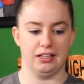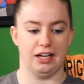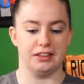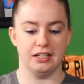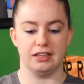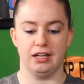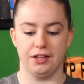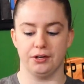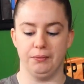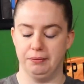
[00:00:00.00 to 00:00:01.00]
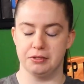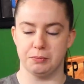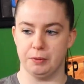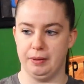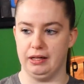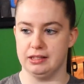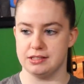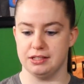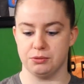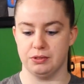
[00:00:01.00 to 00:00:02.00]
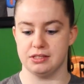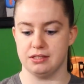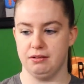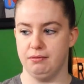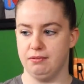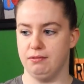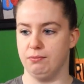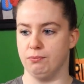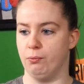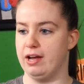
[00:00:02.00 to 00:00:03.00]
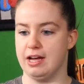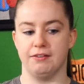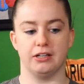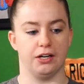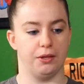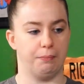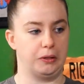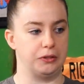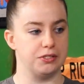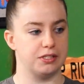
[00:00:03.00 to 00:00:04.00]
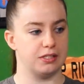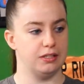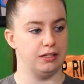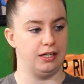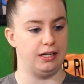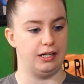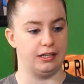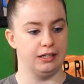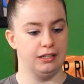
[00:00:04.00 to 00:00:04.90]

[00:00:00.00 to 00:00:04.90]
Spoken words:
I think the other one was more balanced. This one's way heavier on the malts, and